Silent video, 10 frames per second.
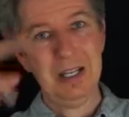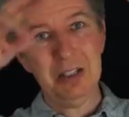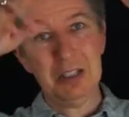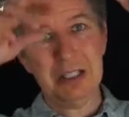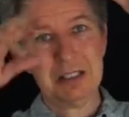
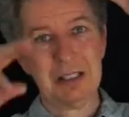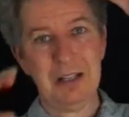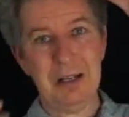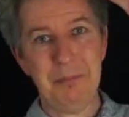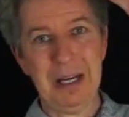and you get to
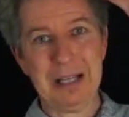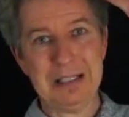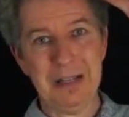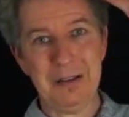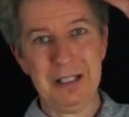climb
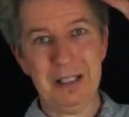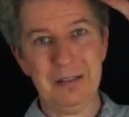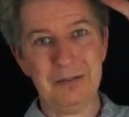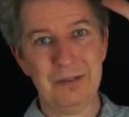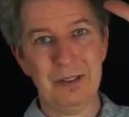back down again.